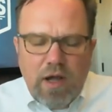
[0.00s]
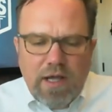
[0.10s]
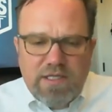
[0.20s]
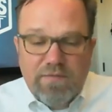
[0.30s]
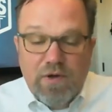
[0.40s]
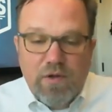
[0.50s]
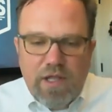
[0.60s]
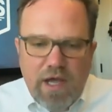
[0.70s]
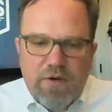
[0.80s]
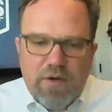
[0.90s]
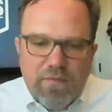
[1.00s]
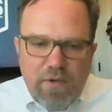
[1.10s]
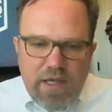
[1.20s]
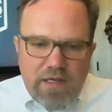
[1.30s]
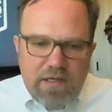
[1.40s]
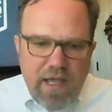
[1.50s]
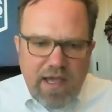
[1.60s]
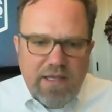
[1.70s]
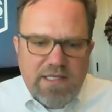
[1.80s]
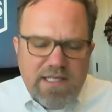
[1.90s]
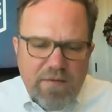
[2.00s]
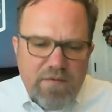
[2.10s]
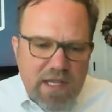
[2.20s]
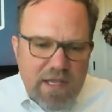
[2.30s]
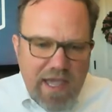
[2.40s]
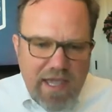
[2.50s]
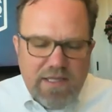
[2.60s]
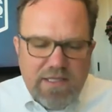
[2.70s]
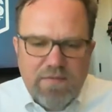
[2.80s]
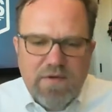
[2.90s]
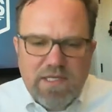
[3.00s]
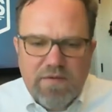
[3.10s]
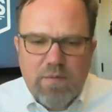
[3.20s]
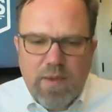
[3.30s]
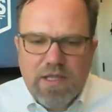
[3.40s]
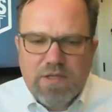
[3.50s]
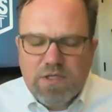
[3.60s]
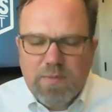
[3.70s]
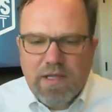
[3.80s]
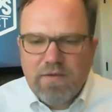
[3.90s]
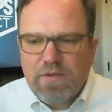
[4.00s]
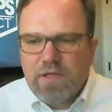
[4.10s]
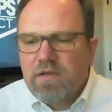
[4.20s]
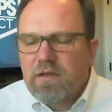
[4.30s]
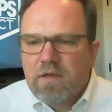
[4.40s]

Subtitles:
severely underinflated at 78 and 77 pounds respectively.